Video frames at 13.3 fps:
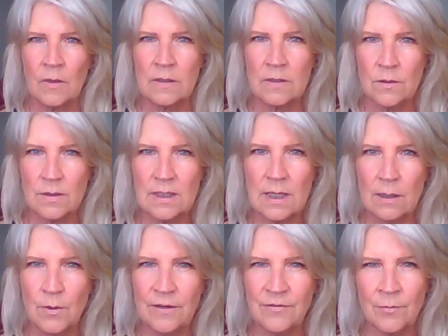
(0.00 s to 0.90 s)
So stay
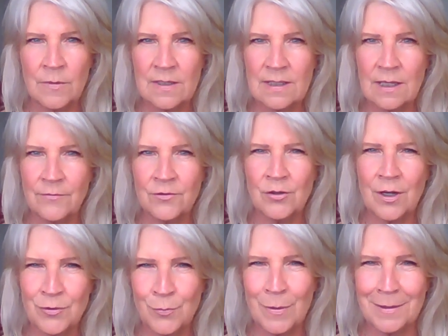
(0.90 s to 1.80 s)
away from the self
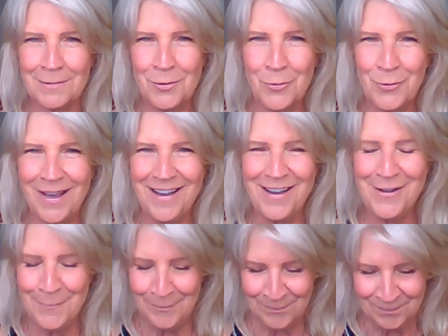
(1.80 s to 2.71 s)
judgment,
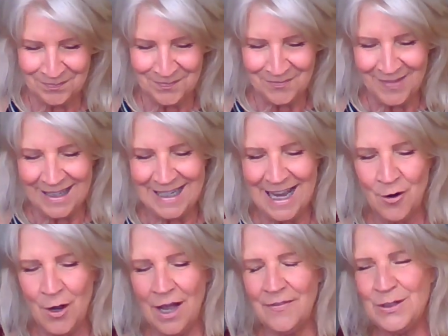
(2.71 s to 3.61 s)
okay?
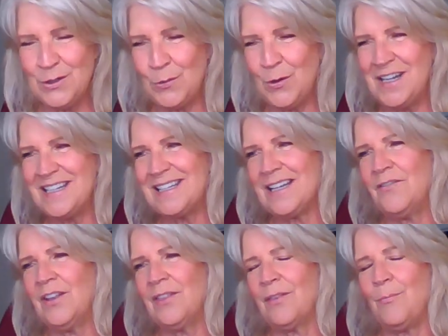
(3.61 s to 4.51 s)
Now, on the
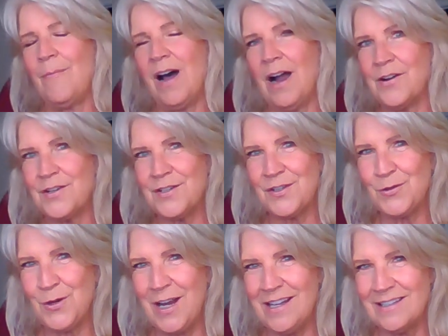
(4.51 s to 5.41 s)
27th, Mars
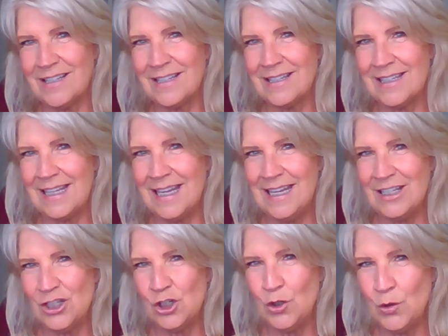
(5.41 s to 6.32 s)
transits
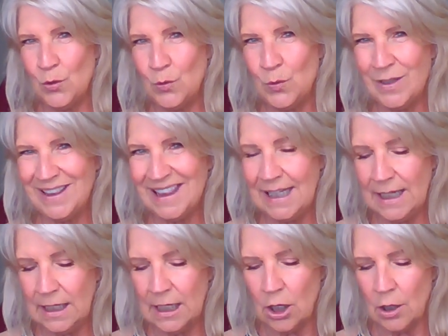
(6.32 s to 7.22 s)
into
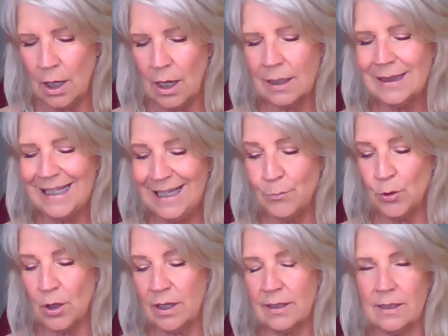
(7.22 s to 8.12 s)
uh,
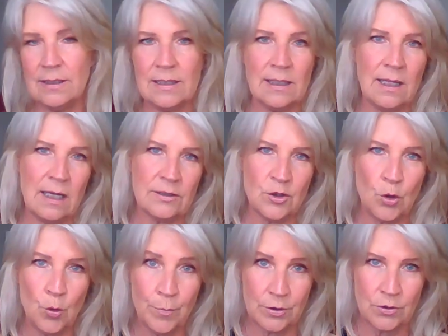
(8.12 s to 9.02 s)
Libra until
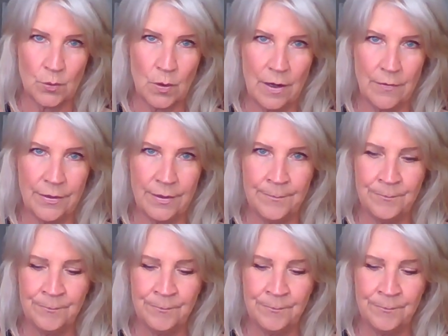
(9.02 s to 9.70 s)
October 12th,